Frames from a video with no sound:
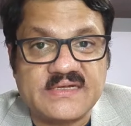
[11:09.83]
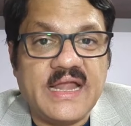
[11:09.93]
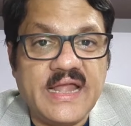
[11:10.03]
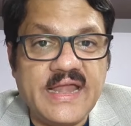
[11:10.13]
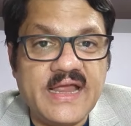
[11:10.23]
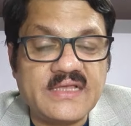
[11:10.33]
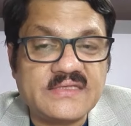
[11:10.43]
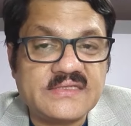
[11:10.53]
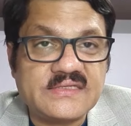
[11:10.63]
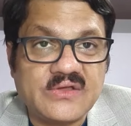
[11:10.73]

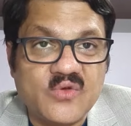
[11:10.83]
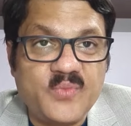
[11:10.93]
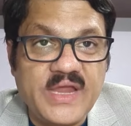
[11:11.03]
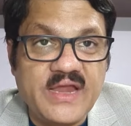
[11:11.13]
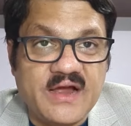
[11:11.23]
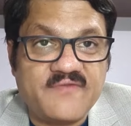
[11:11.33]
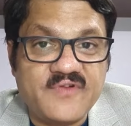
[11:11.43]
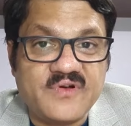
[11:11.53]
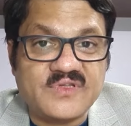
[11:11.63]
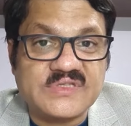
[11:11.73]
India's rupee, of
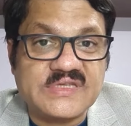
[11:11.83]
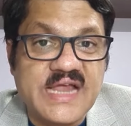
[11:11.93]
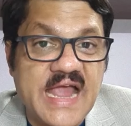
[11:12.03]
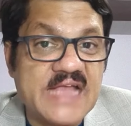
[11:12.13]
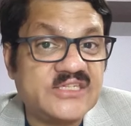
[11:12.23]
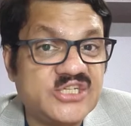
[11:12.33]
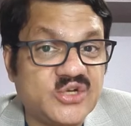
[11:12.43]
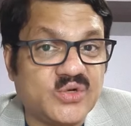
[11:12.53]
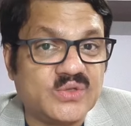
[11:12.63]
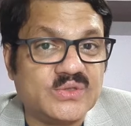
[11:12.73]
course, has
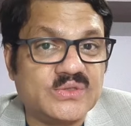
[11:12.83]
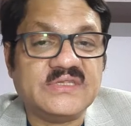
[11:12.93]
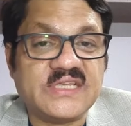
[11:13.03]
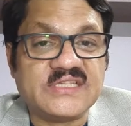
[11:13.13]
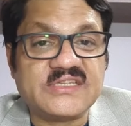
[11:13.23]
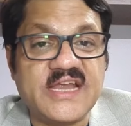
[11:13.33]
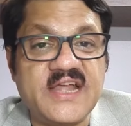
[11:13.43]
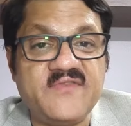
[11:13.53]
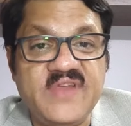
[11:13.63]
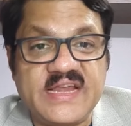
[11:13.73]
shown
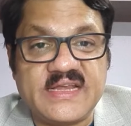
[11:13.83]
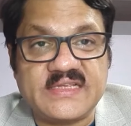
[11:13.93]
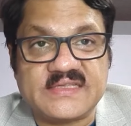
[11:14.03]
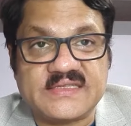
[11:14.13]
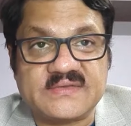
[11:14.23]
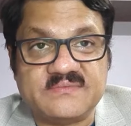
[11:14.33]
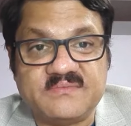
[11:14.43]
sustained weakness,